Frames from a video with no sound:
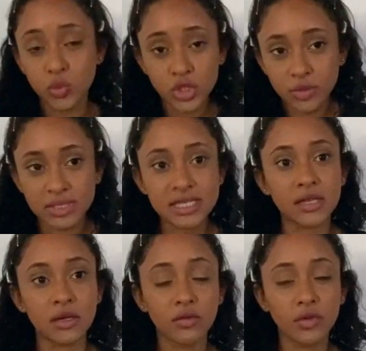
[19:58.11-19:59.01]
be
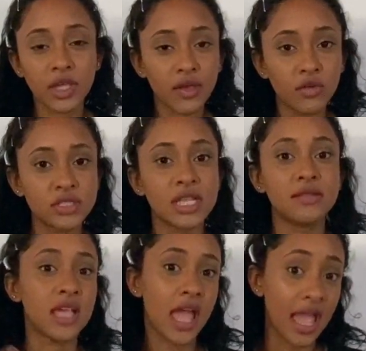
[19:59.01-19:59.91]
taking care of
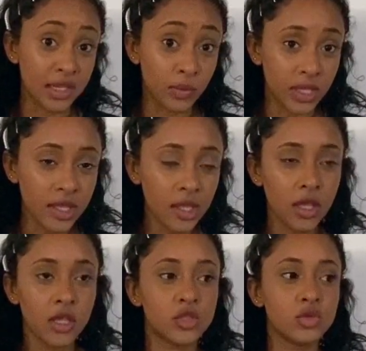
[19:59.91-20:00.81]
ourselves anyway.
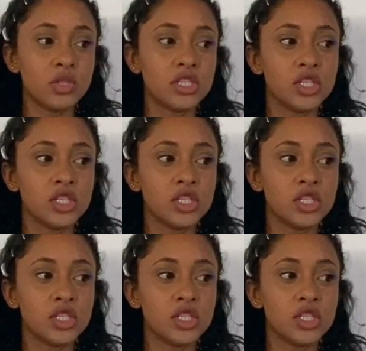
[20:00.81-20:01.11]
So this is